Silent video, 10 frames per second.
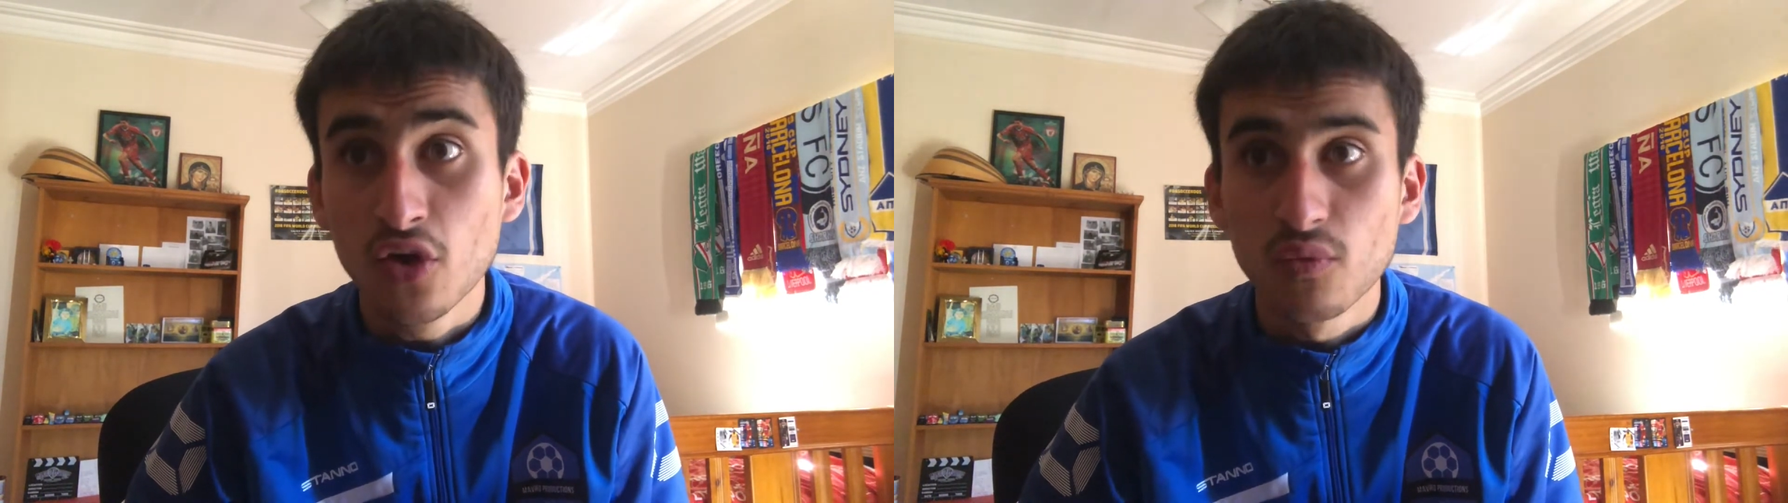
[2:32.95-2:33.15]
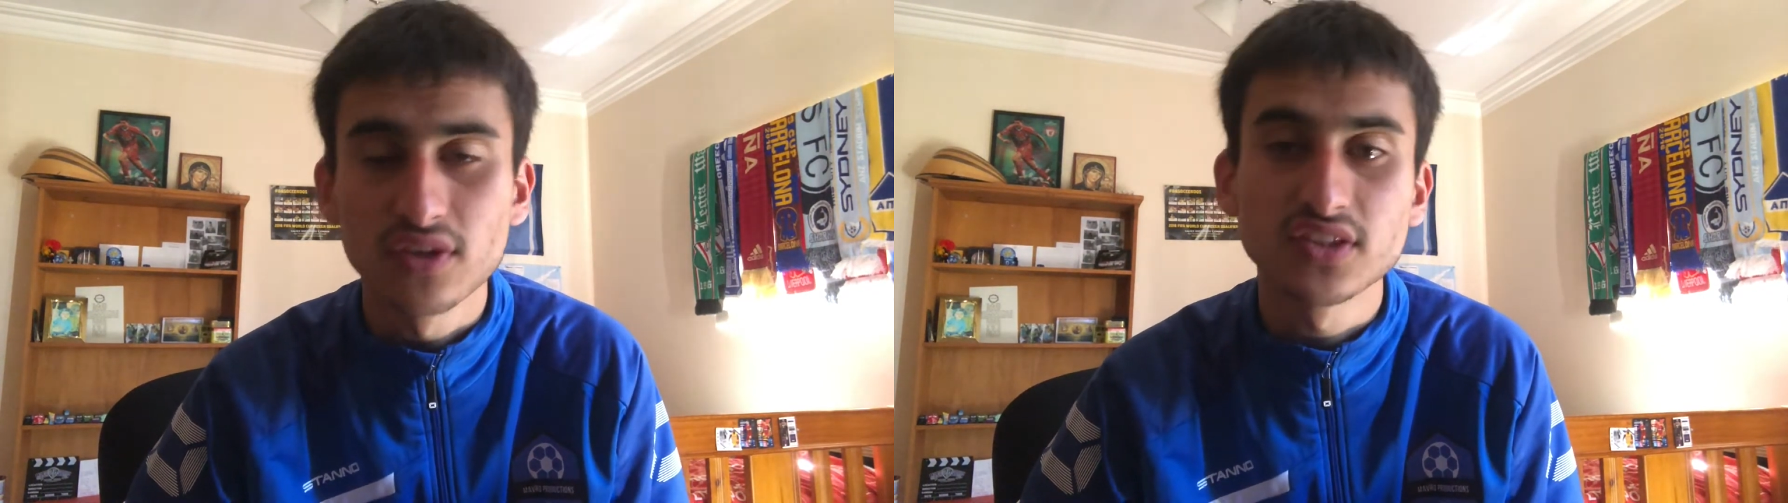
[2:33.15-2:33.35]

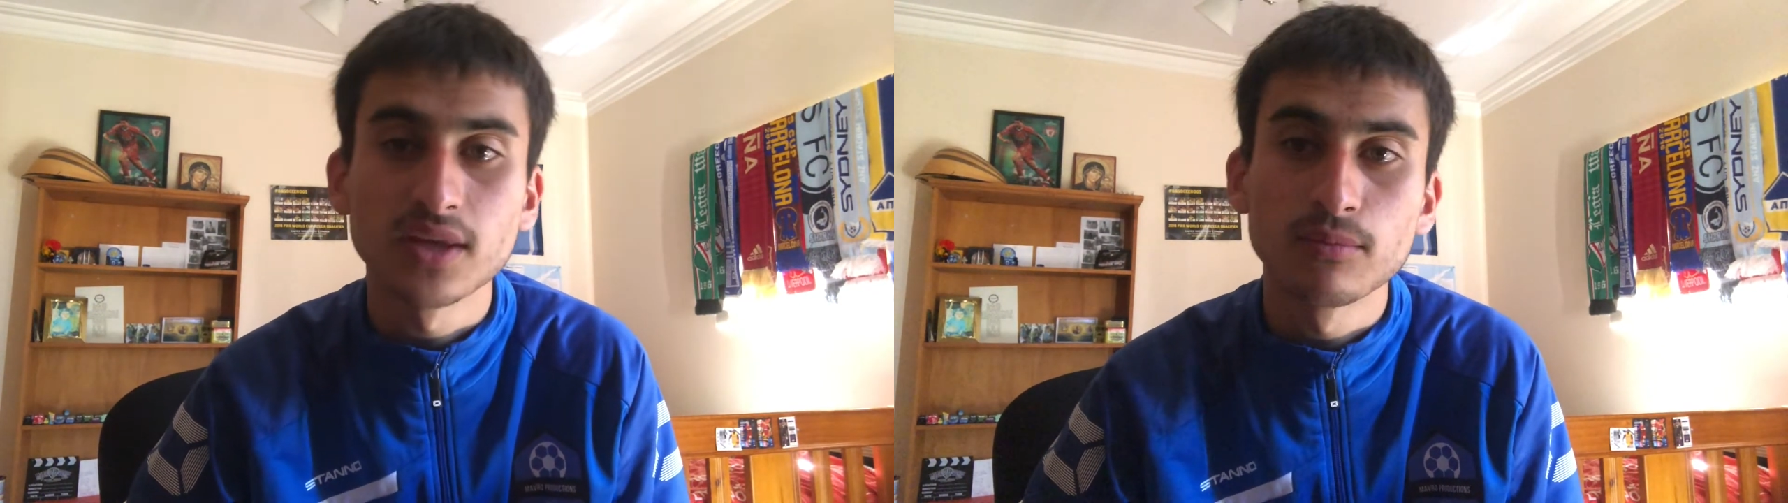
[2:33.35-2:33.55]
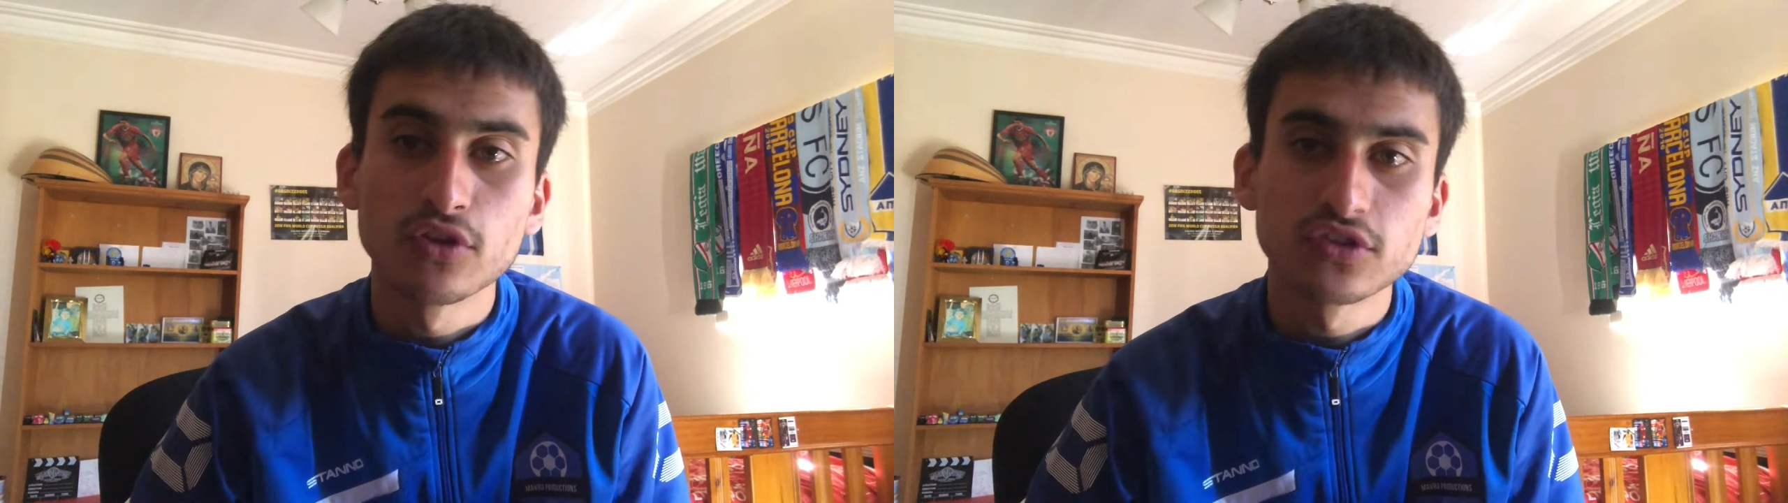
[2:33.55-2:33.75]
West
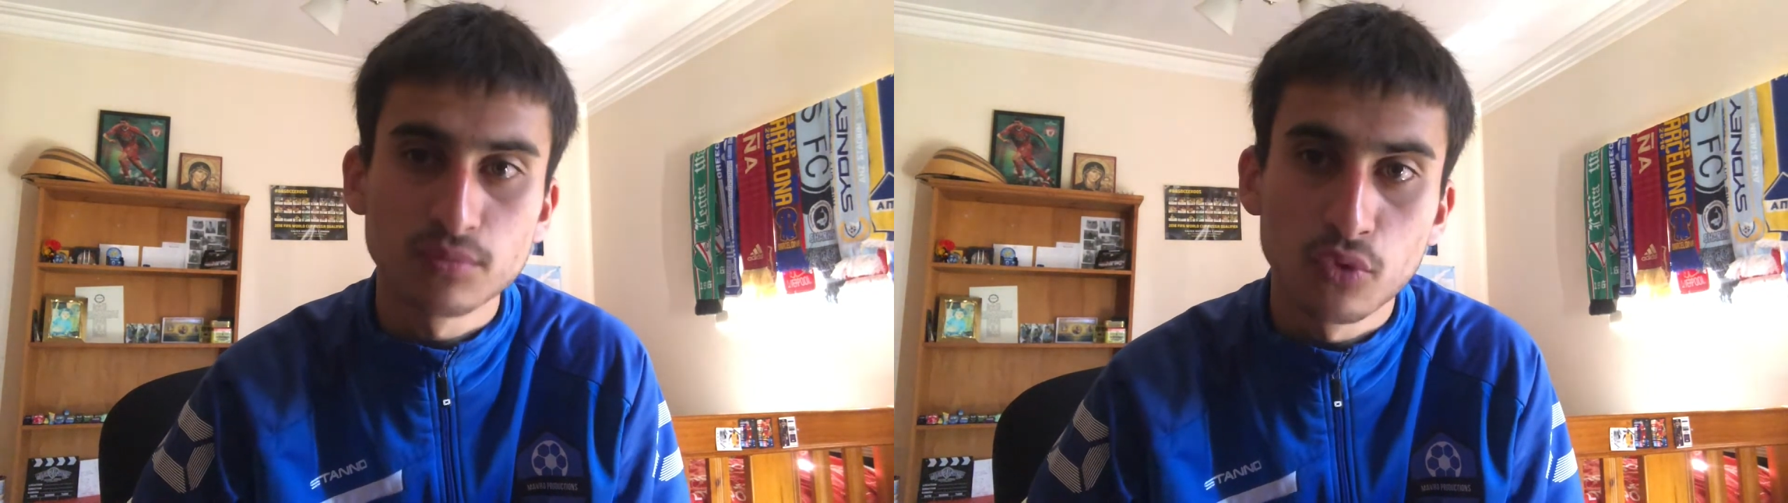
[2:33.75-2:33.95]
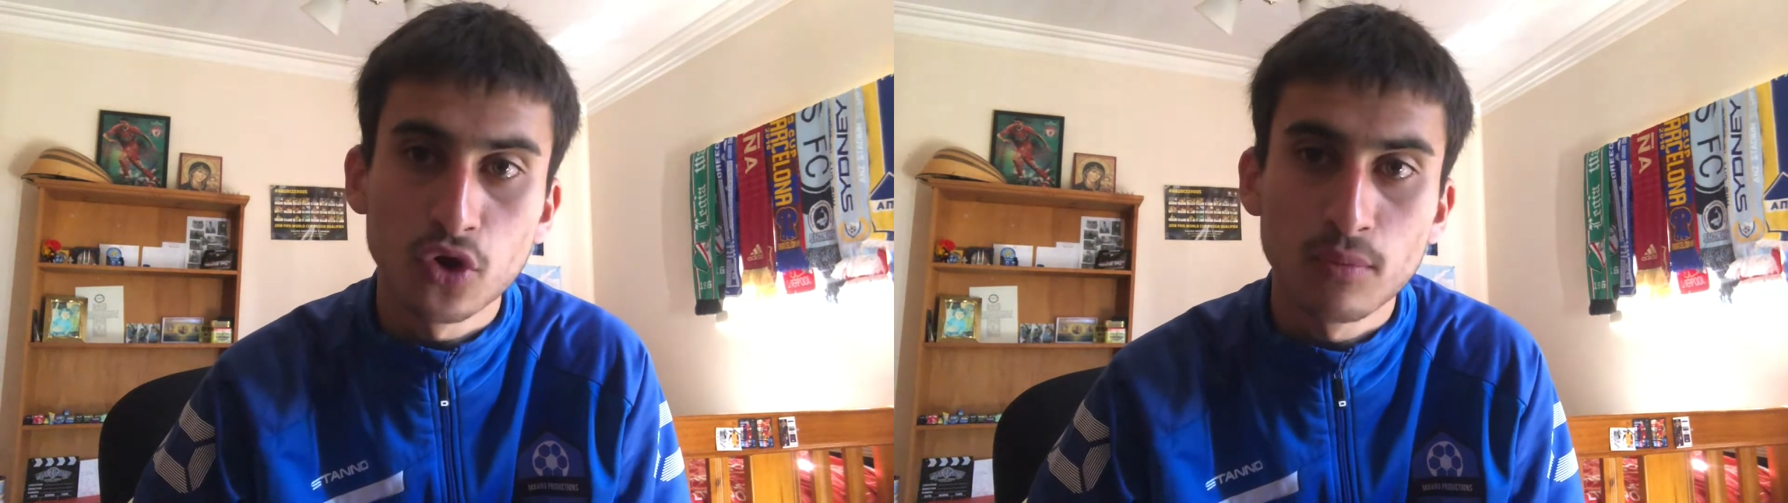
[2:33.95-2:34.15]
Ham lost to
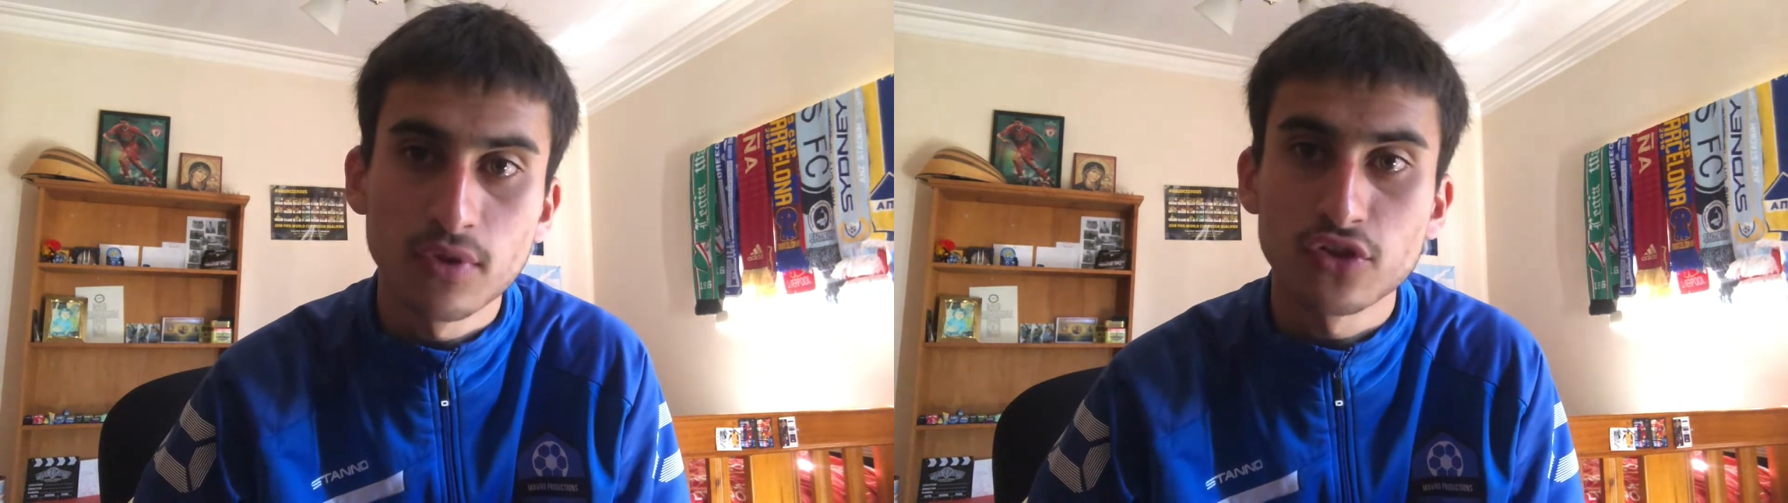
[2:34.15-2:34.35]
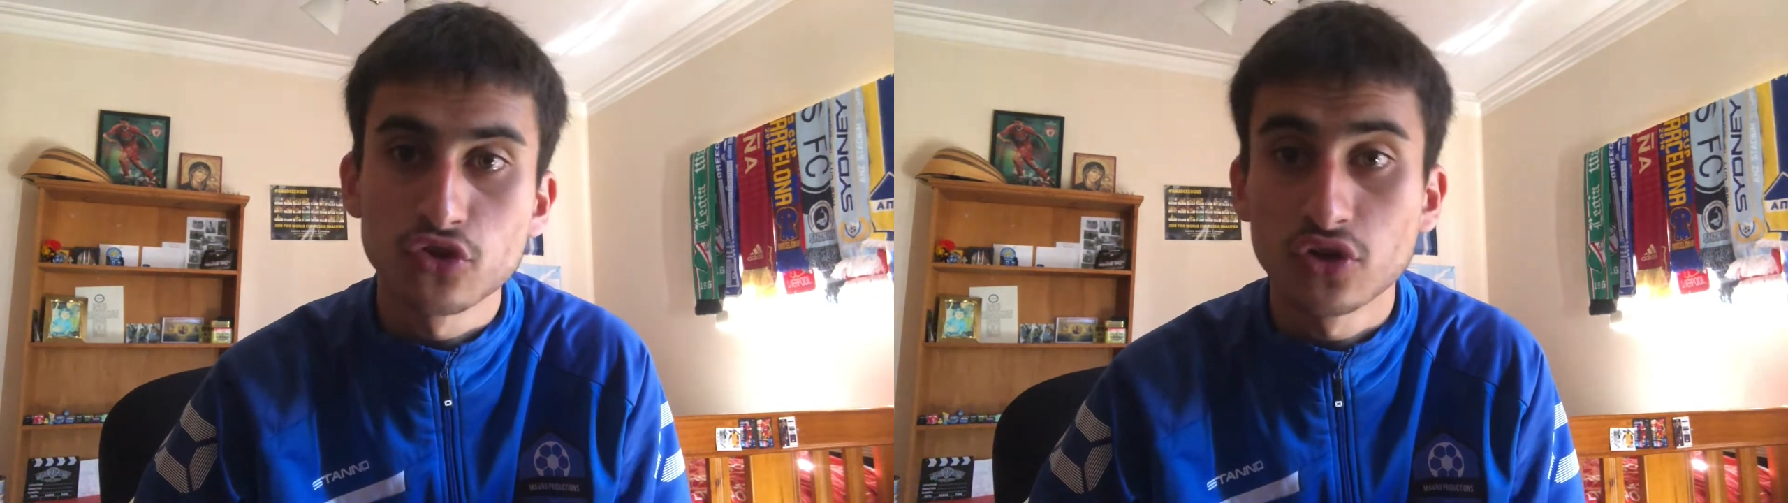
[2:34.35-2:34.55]

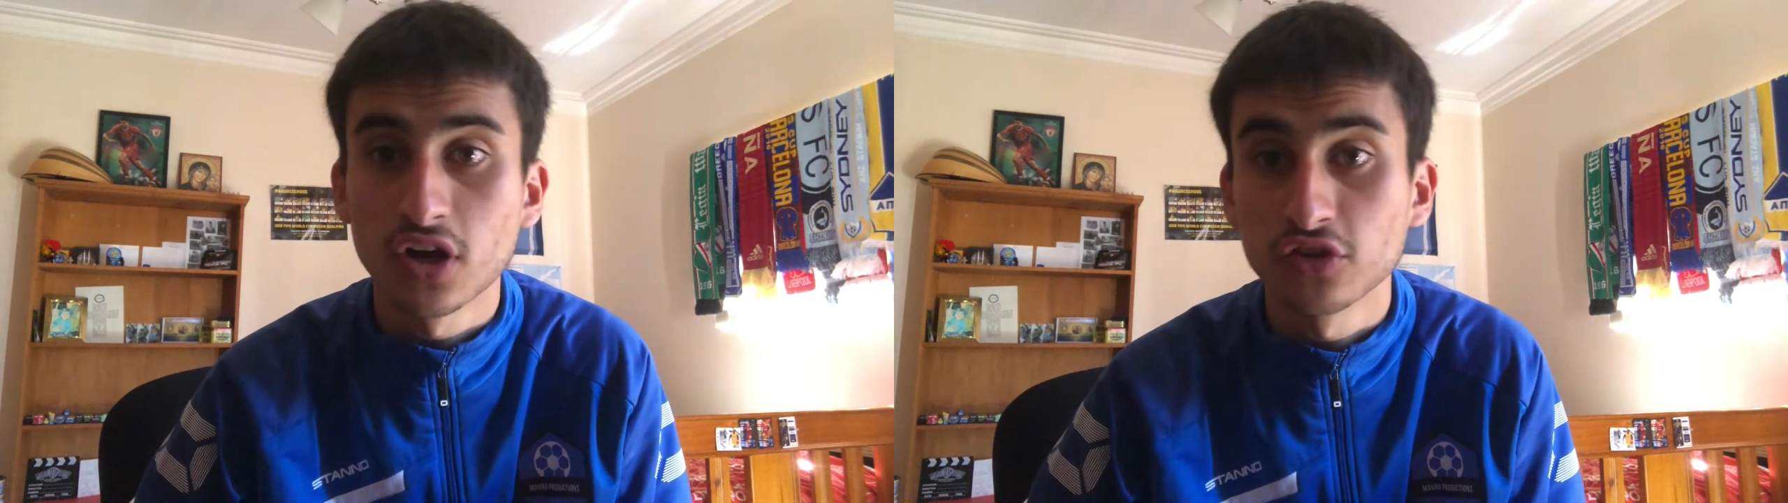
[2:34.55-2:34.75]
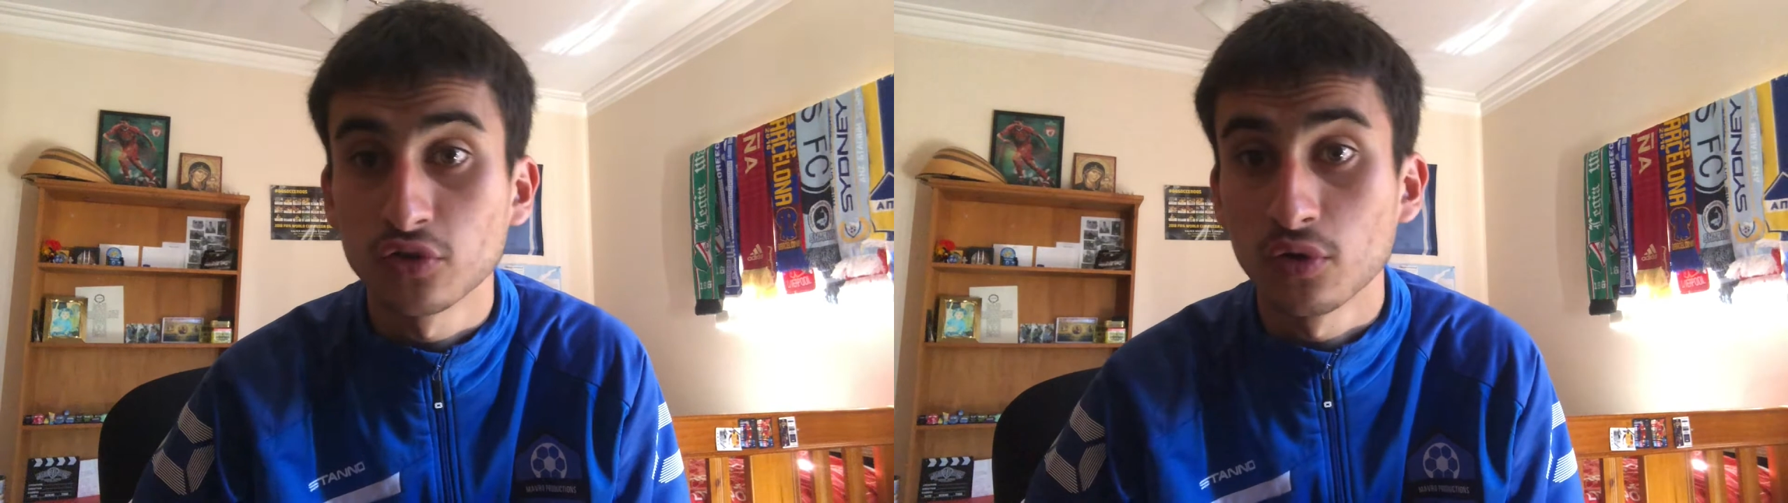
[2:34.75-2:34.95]
Bournemouth and Newcastle